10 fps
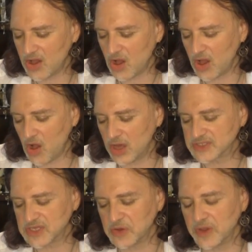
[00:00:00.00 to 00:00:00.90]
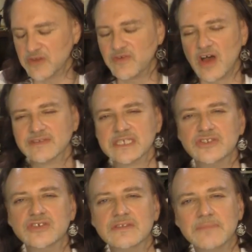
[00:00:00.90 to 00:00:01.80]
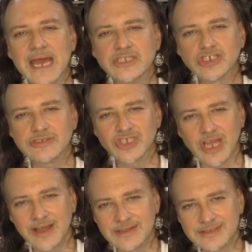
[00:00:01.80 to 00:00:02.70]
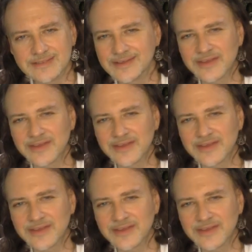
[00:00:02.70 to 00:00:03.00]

also evolves into the magical child.